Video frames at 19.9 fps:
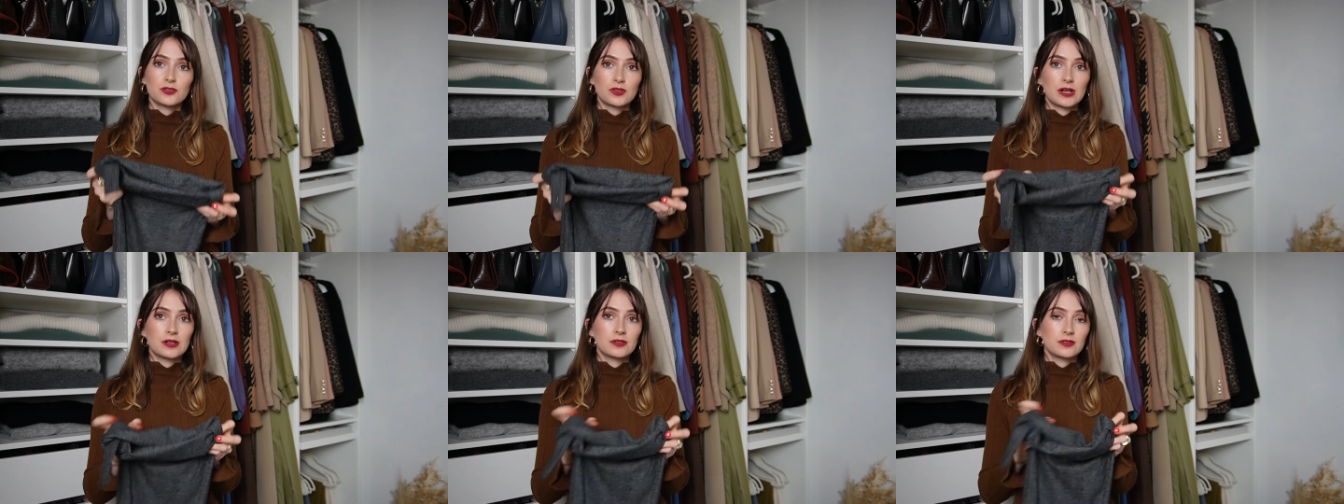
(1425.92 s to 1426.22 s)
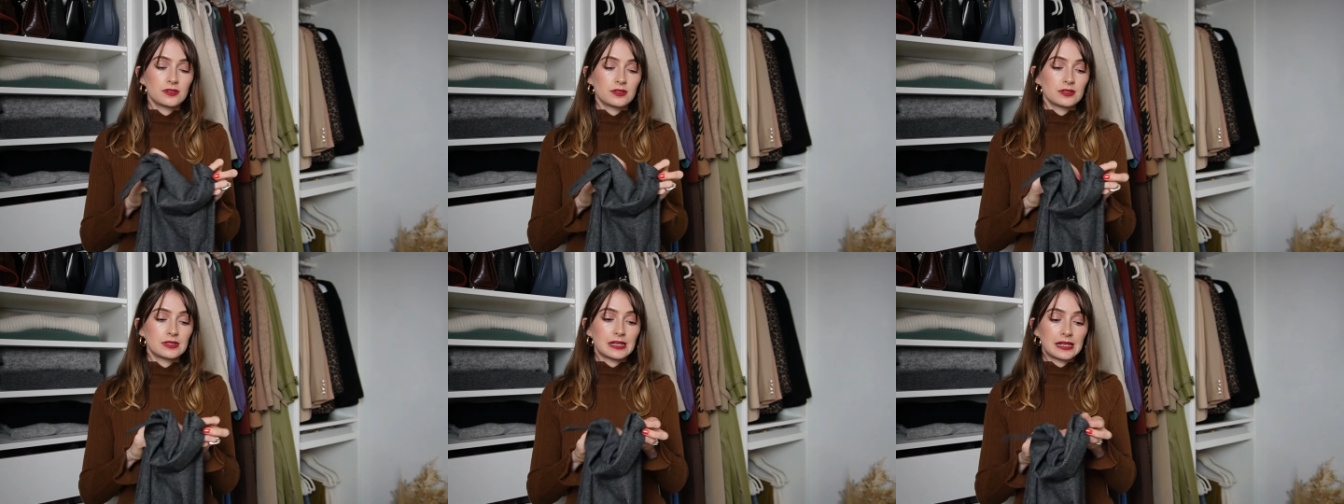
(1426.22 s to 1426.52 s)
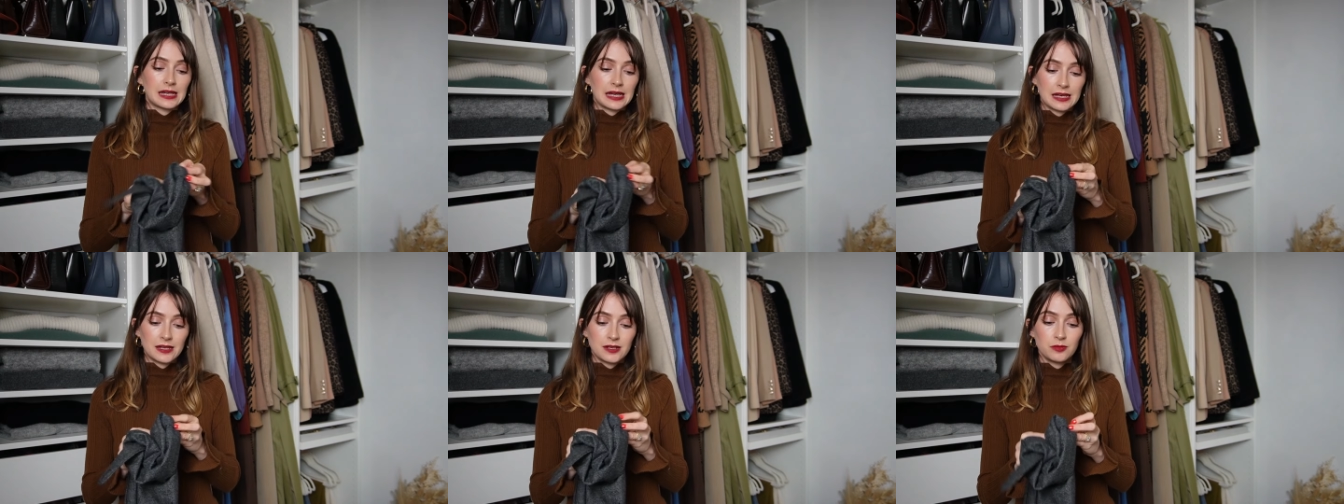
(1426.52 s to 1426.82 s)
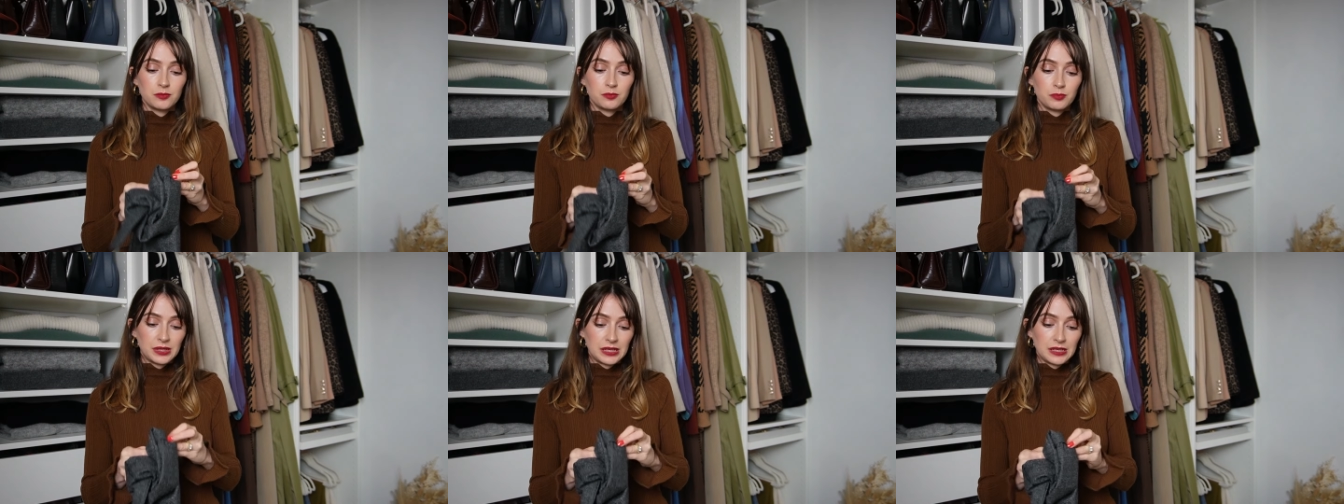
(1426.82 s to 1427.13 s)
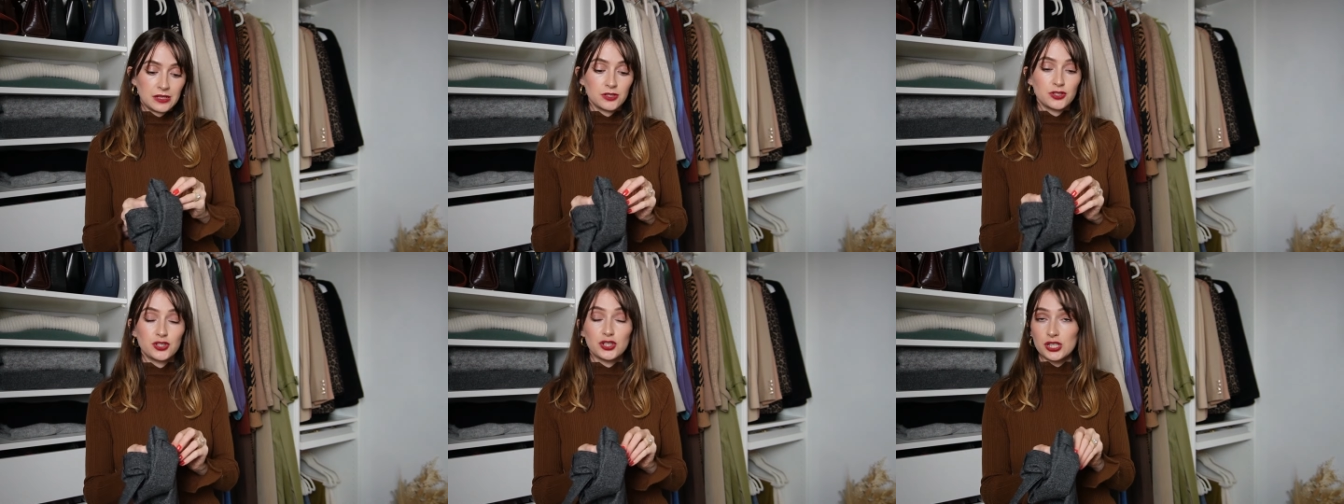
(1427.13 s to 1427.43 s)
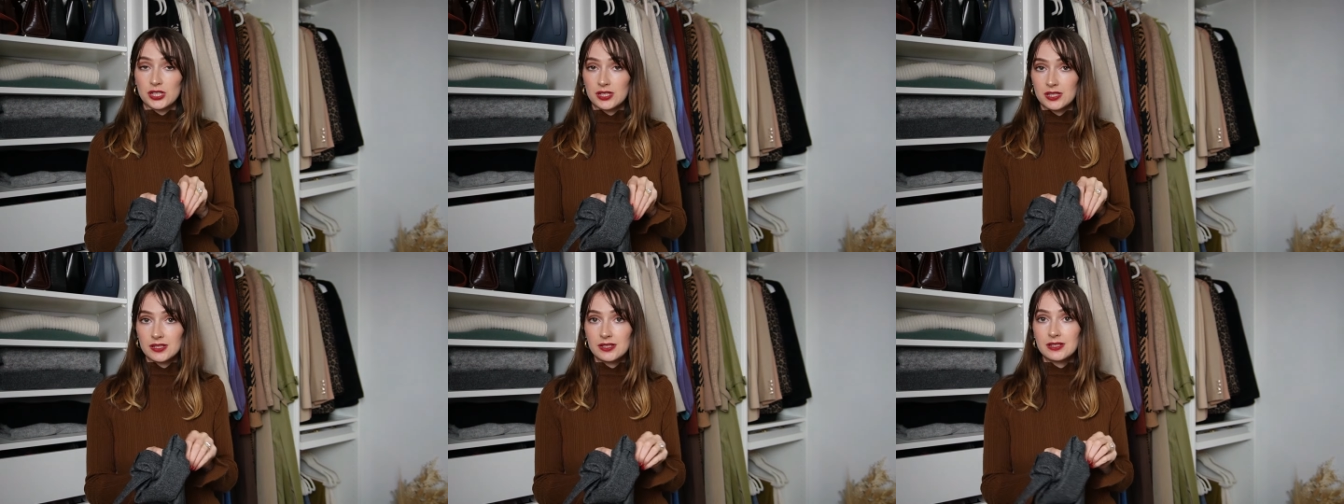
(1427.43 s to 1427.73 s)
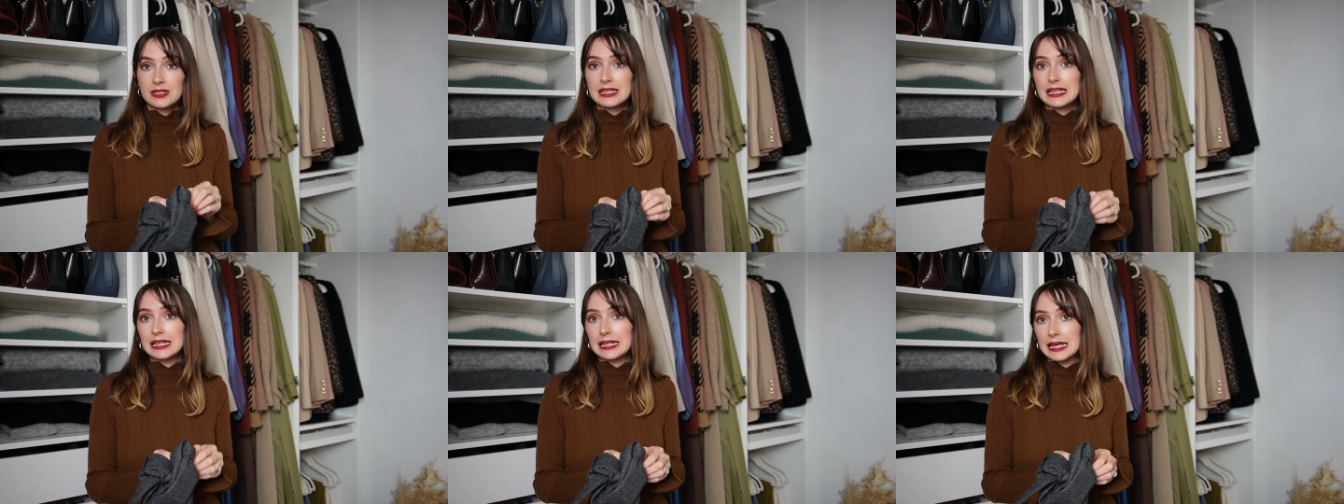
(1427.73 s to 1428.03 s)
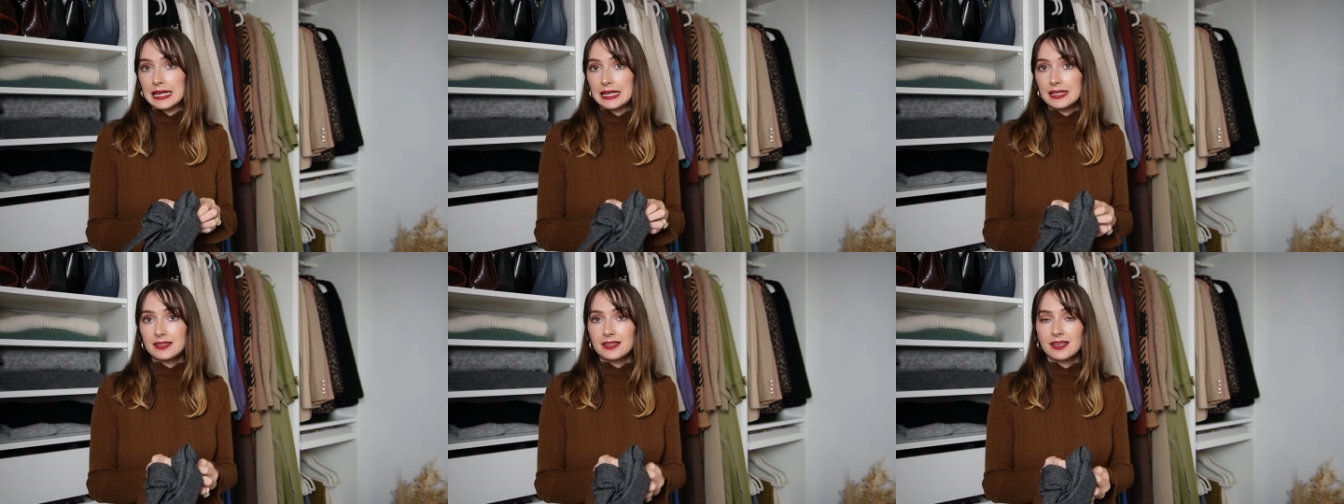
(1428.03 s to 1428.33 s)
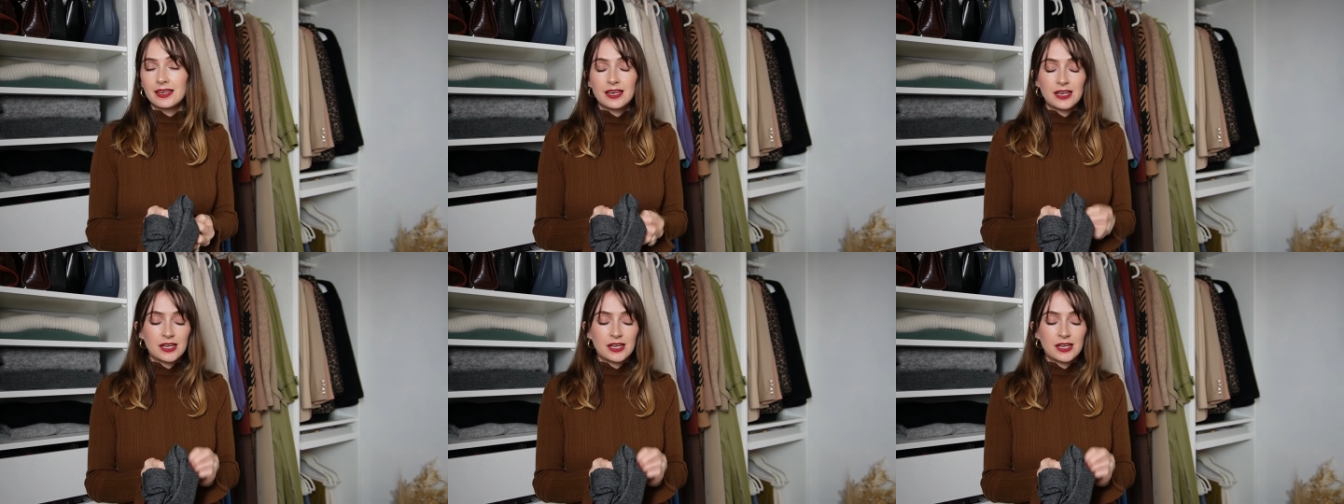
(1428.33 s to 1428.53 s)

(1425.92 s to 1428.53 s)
trousers can be adjusted, the length.